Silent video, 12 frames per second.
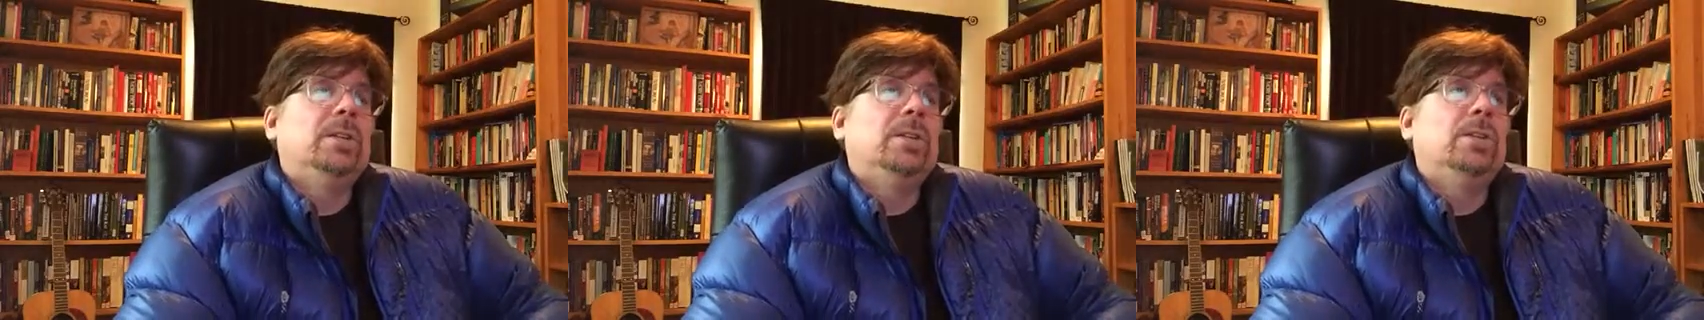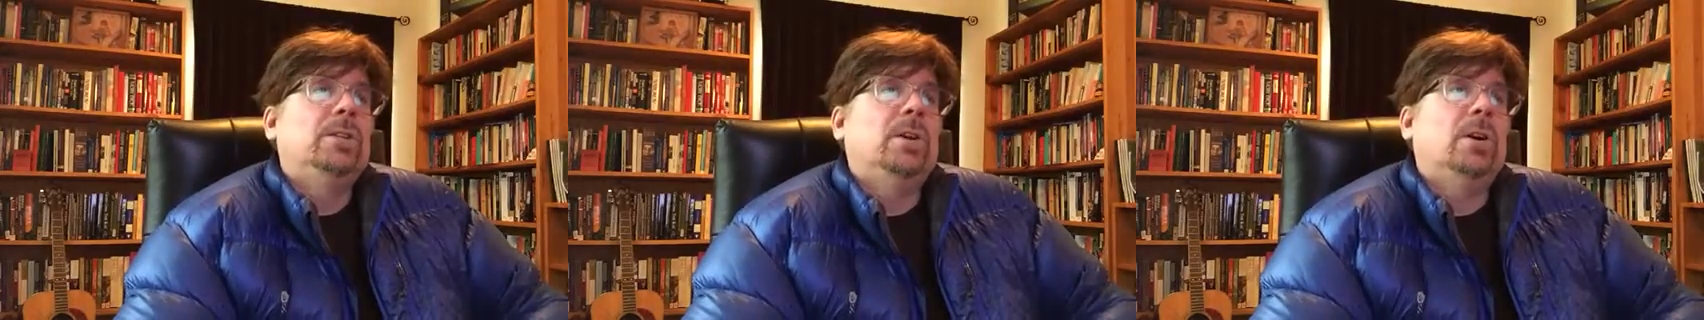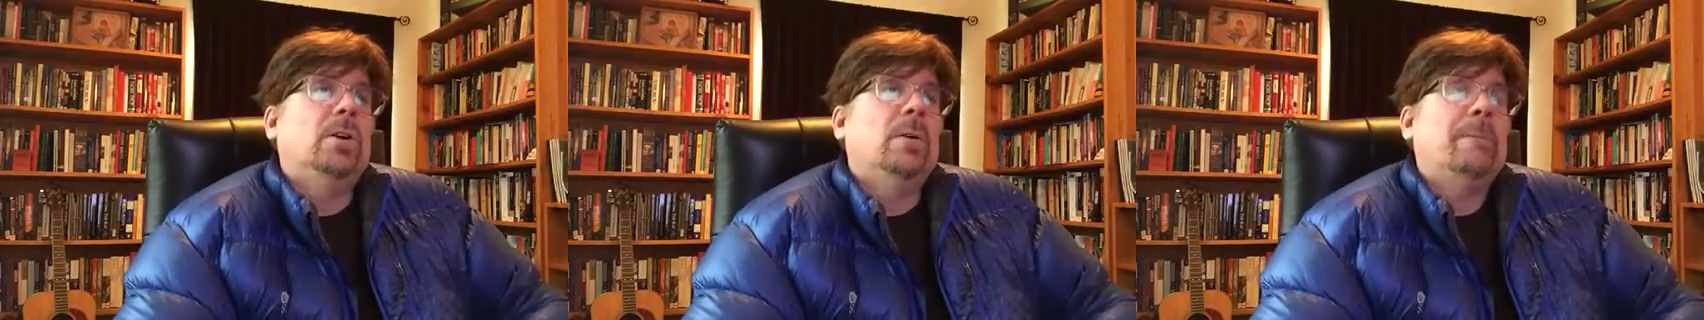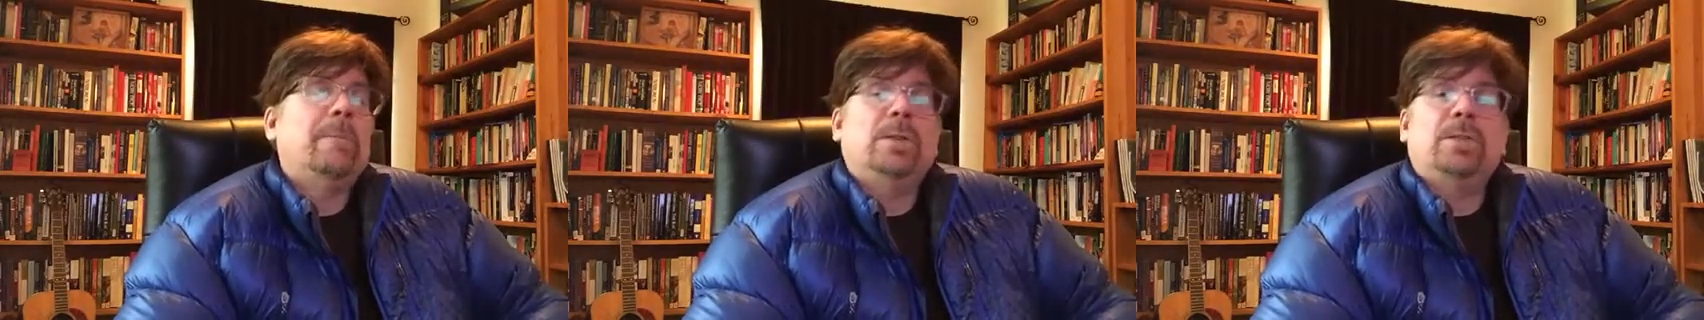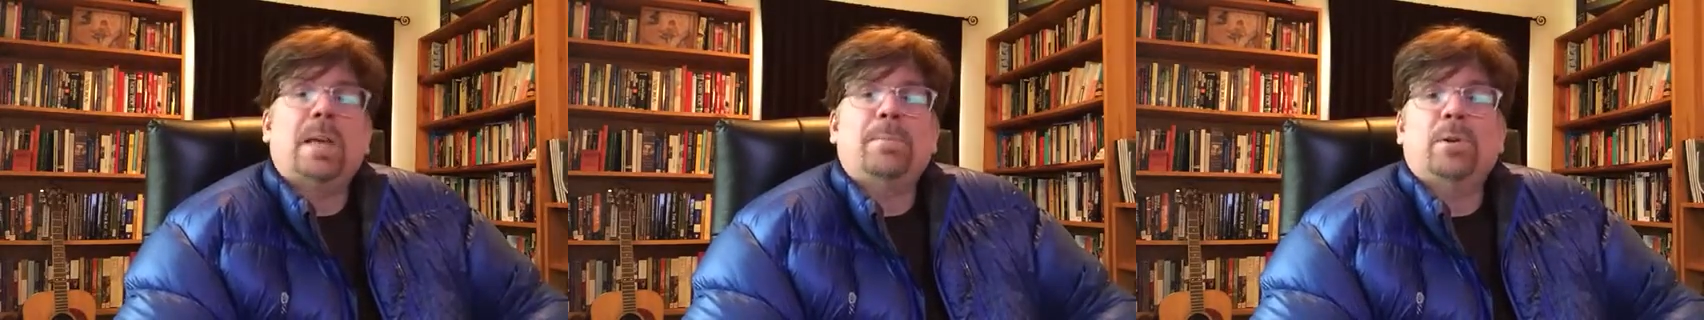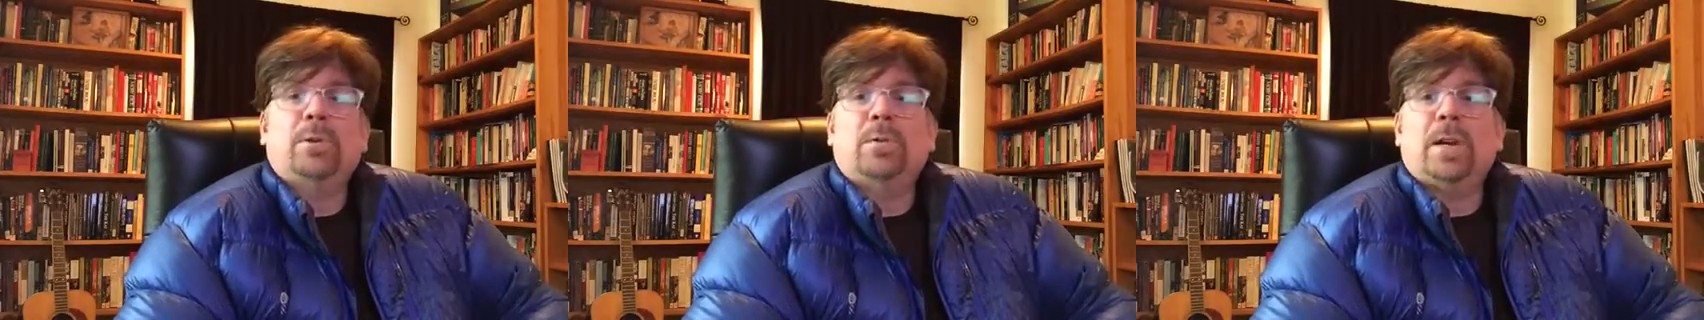So the same
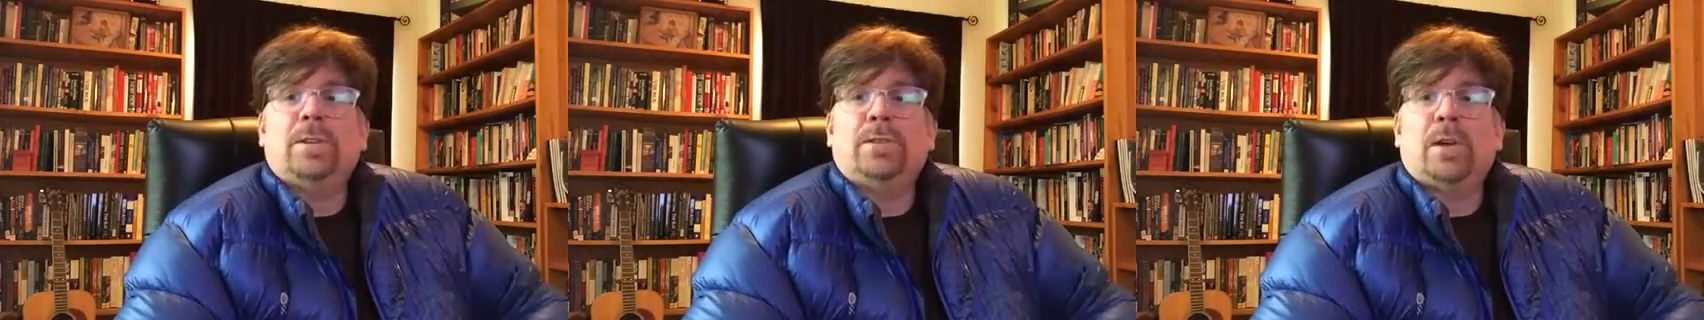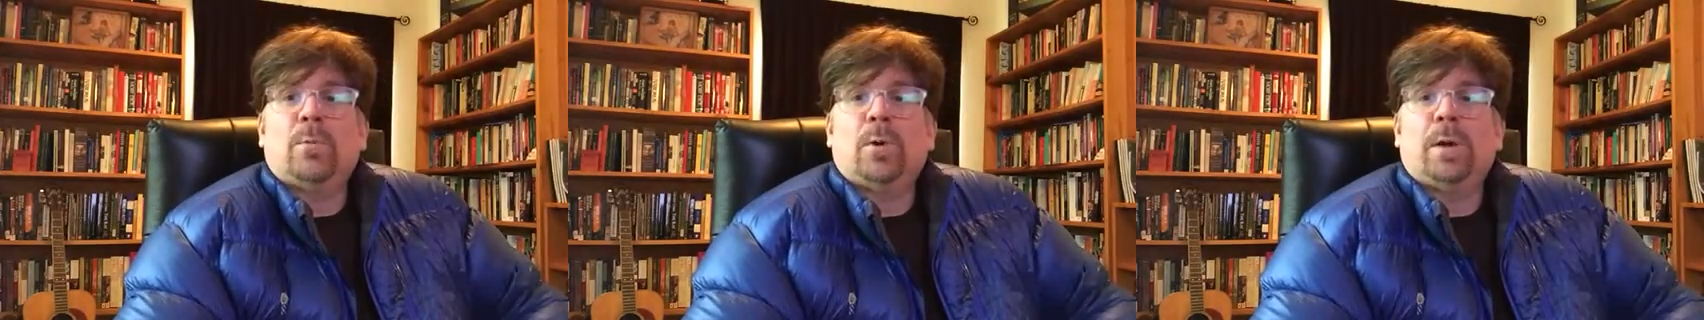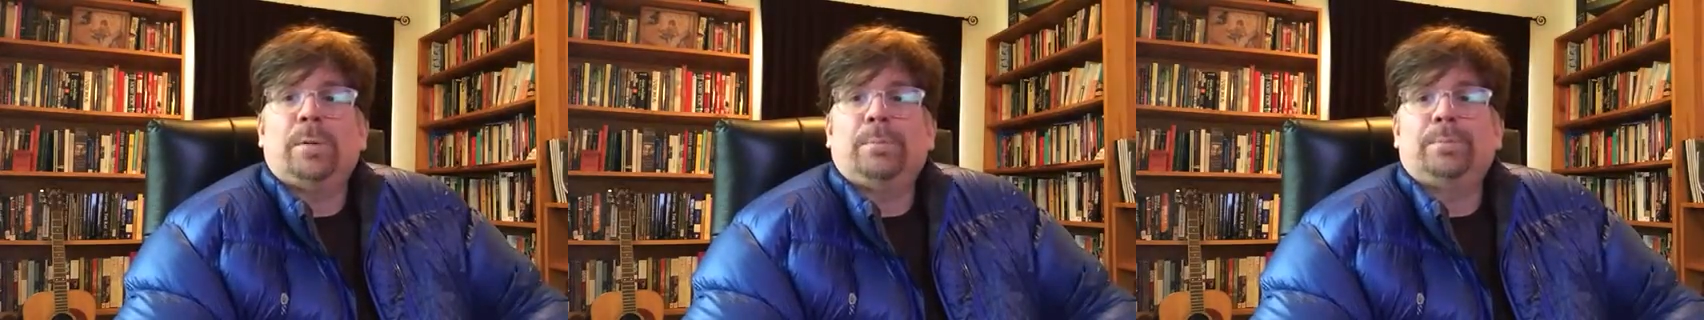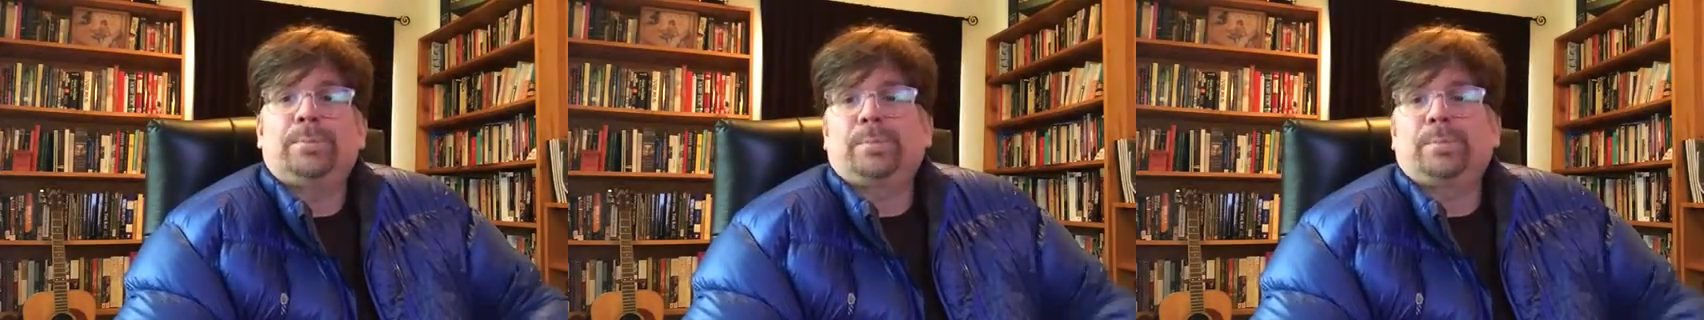goes for Essay 1.